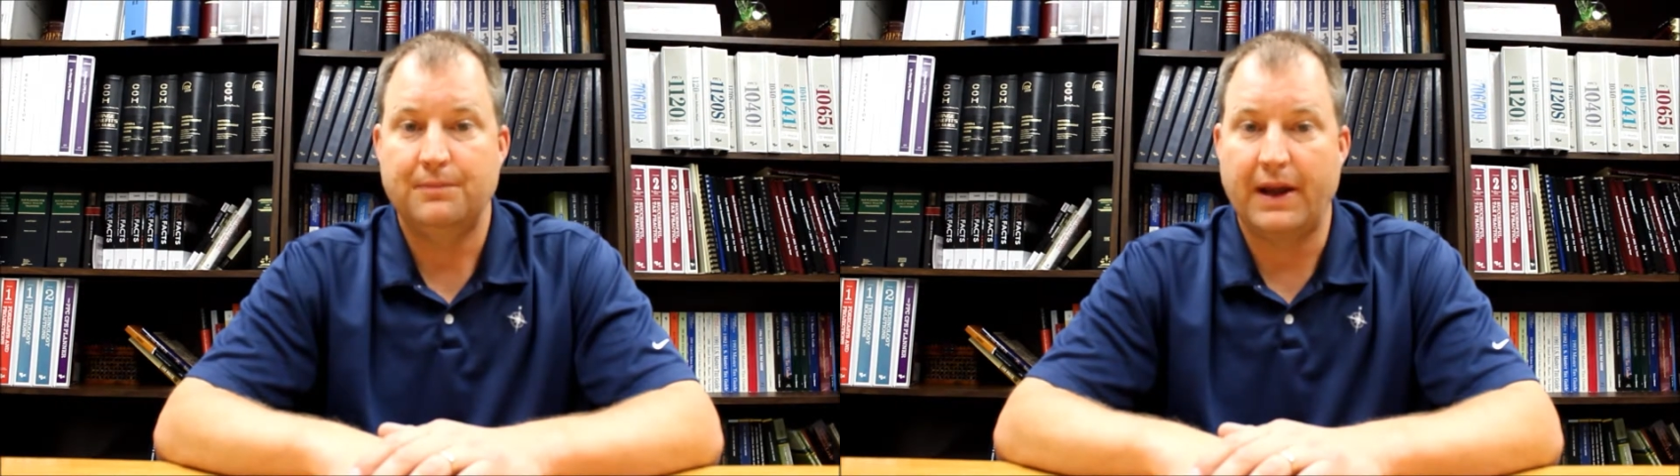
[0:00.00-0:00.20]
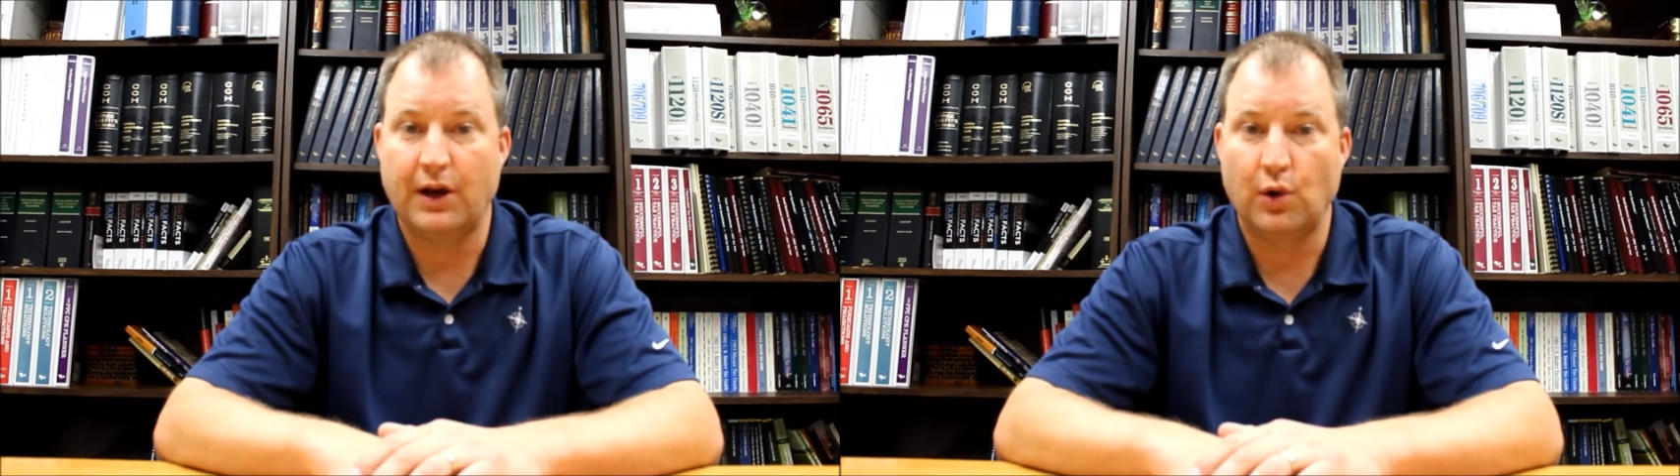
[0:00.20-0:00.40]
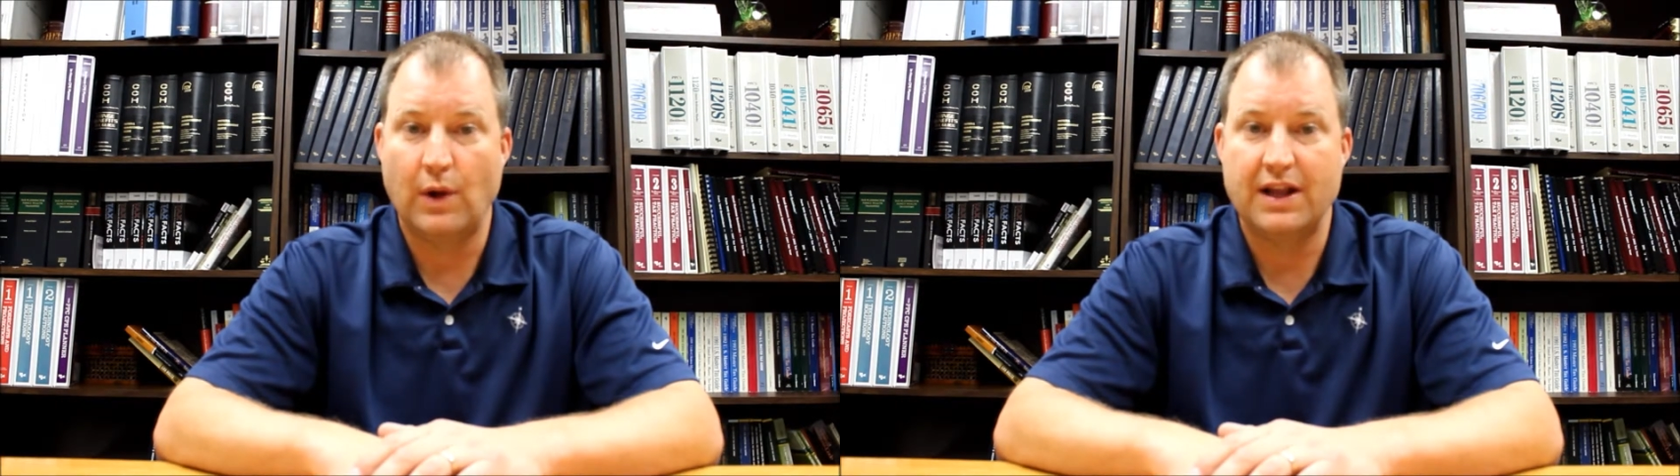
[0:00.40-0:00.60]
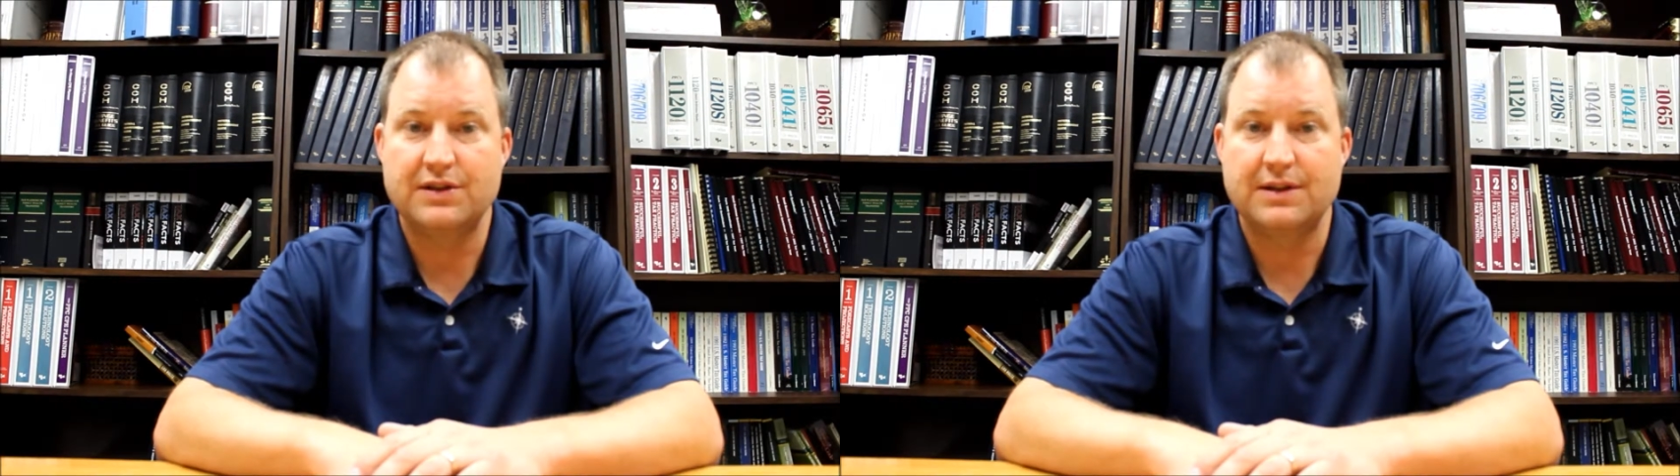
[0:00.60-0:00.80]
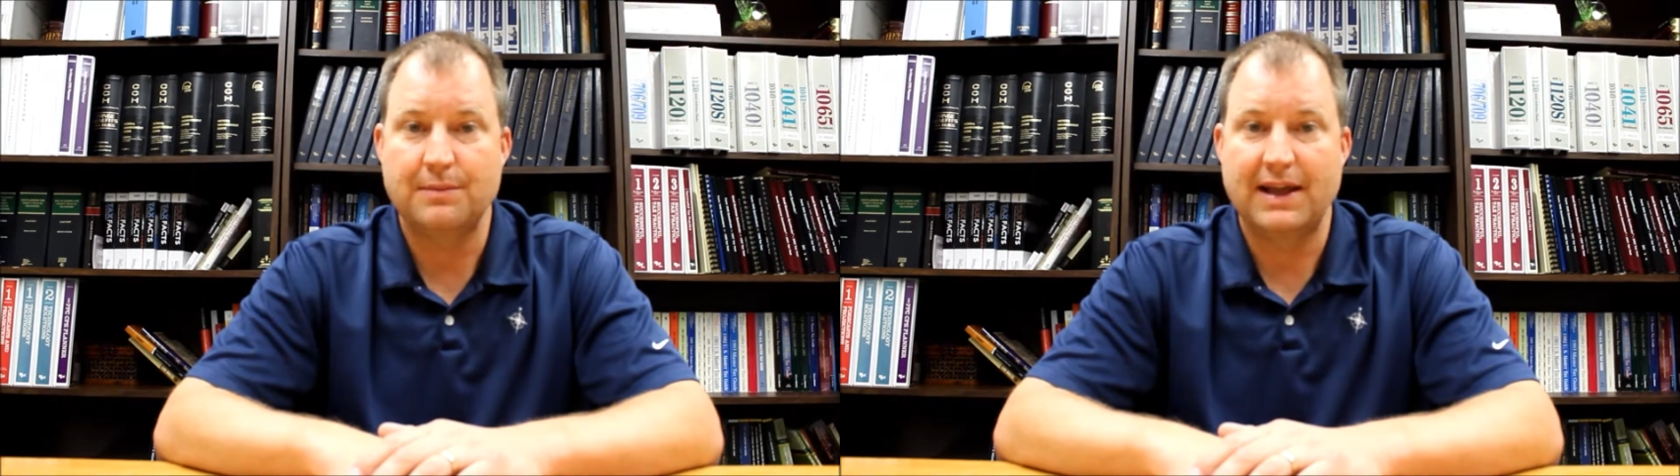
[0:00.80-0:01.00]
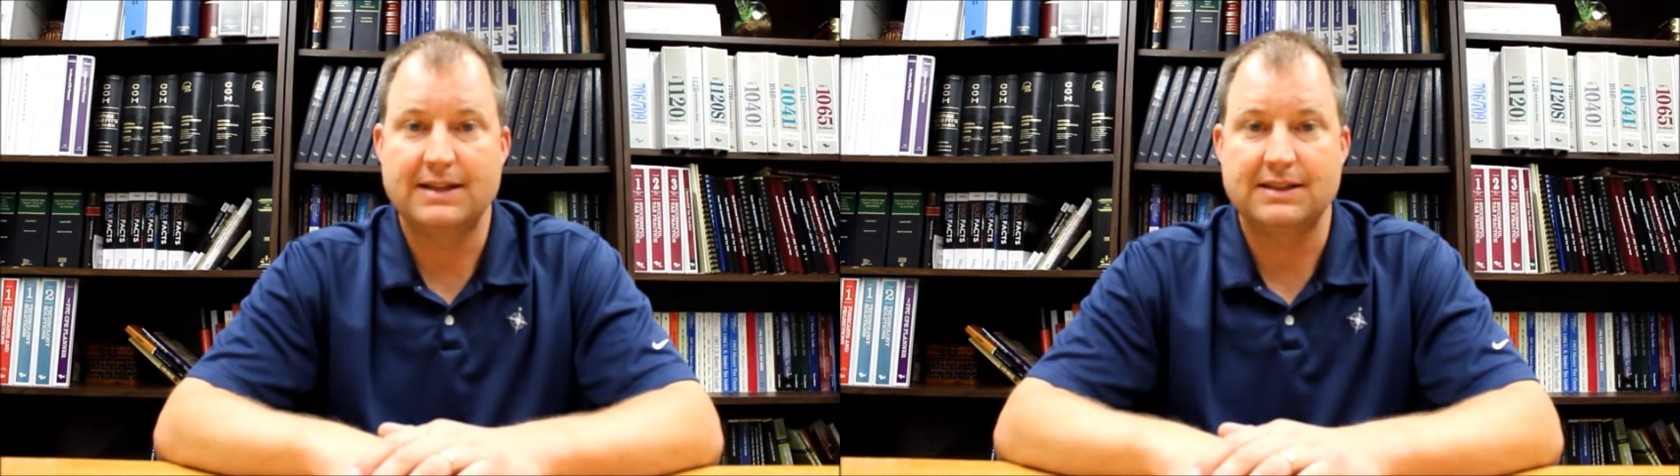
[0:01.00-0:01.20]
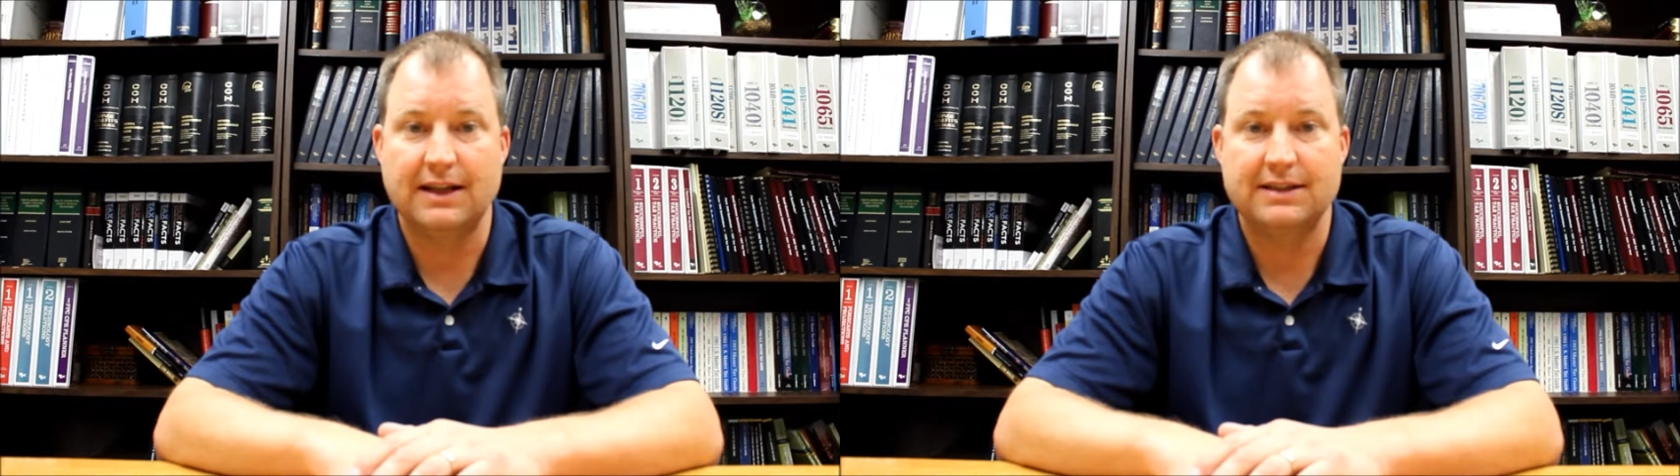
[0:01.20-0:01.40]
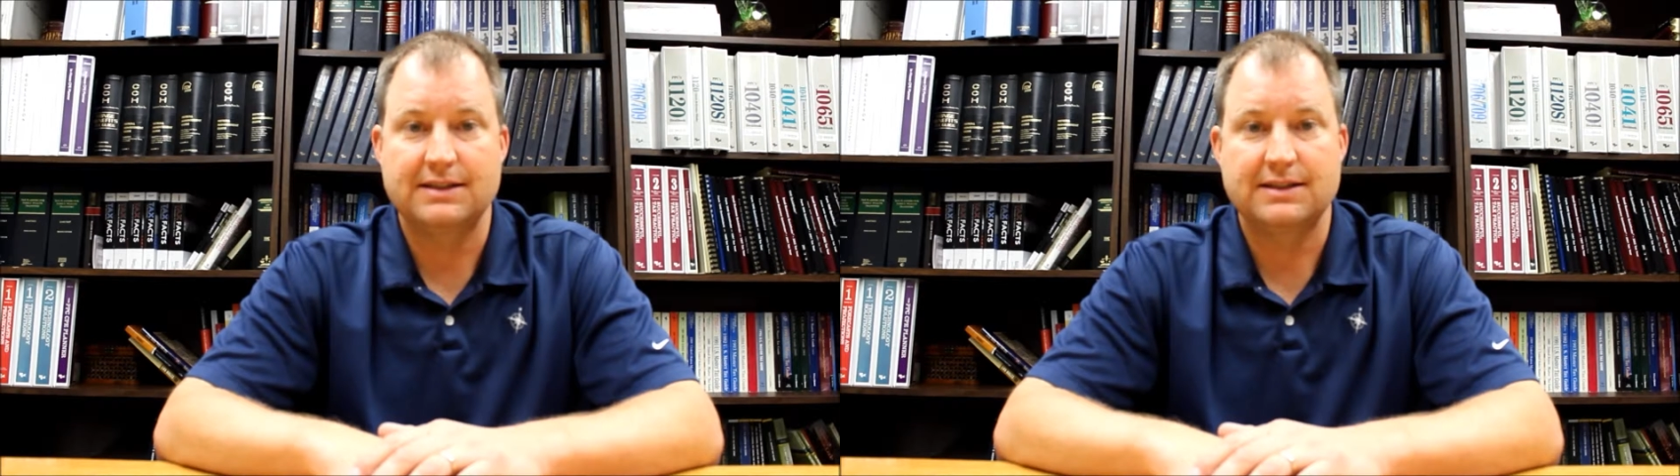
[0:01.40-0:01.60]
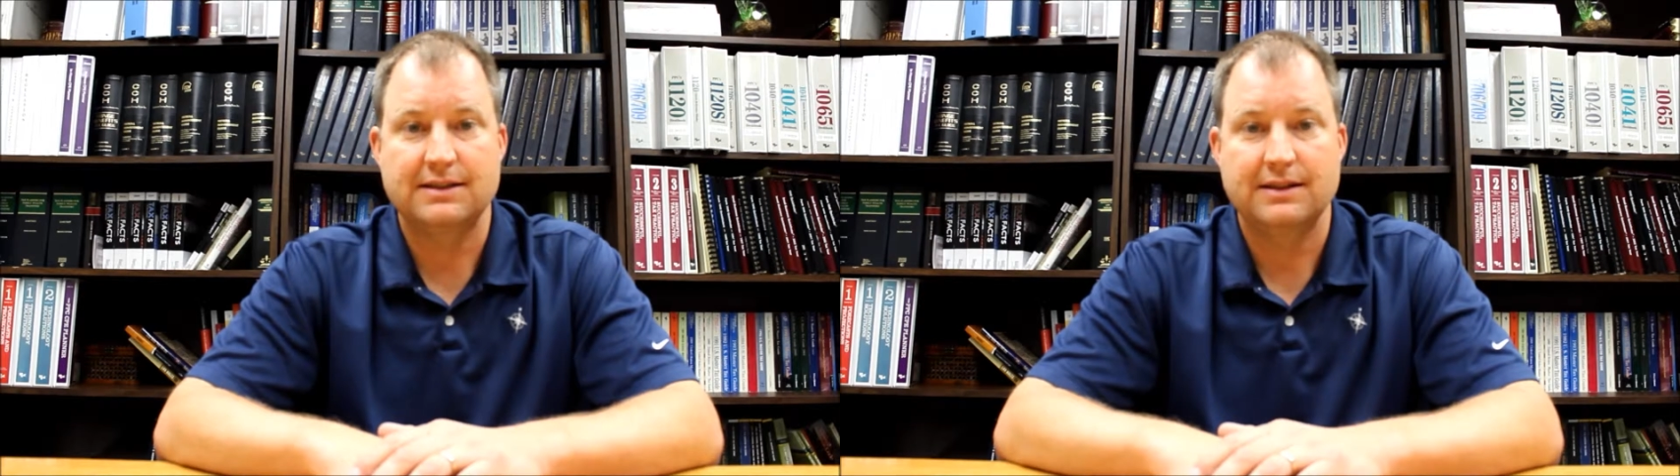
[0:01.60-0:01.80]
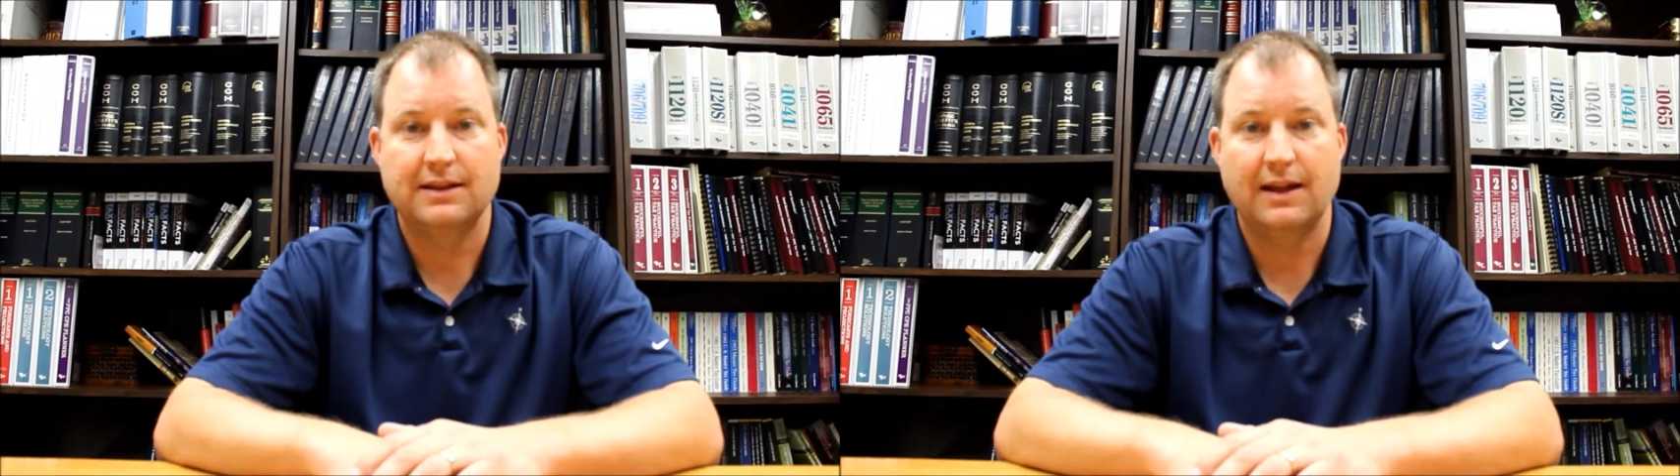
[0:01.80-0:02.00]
pay her a wage that makes sense,